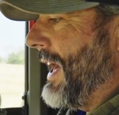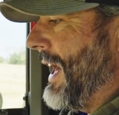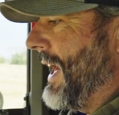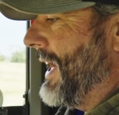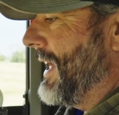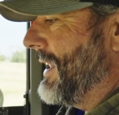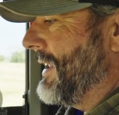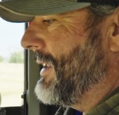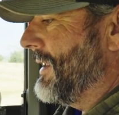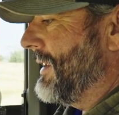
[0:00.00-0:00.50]

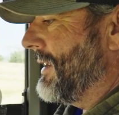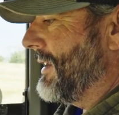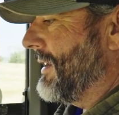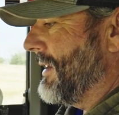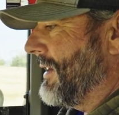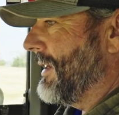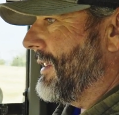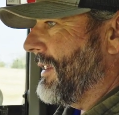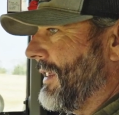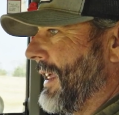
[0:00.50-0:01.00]
And
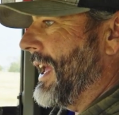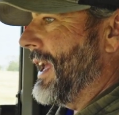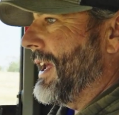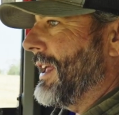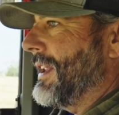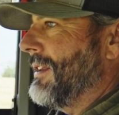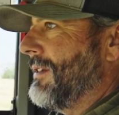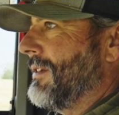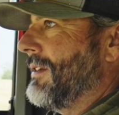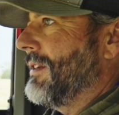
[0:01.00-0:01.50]
they
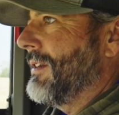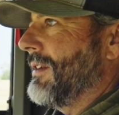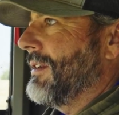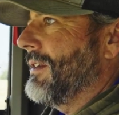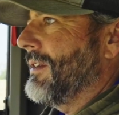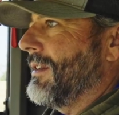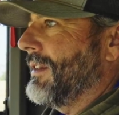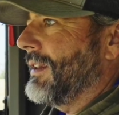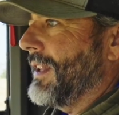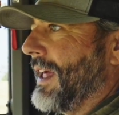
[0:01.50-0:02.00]
had
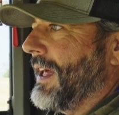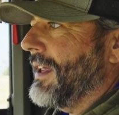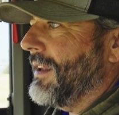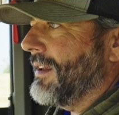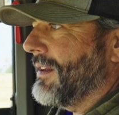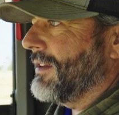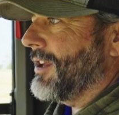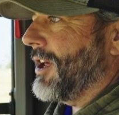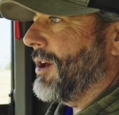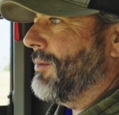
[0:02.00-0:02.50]

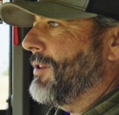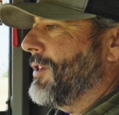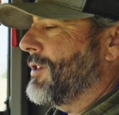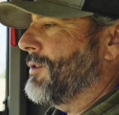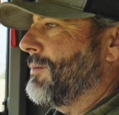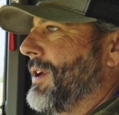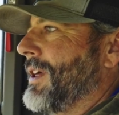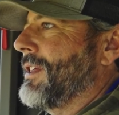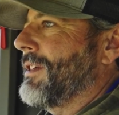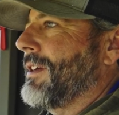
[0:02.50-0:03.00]
let Tubby
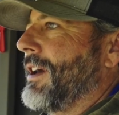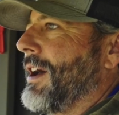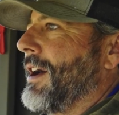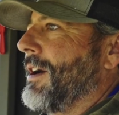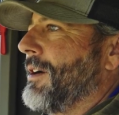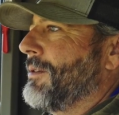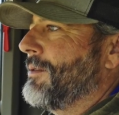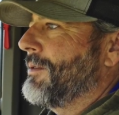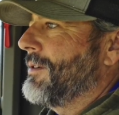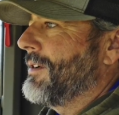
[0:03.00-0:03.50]
Smith
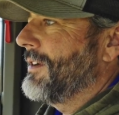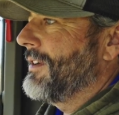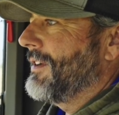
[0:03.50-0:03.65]
go,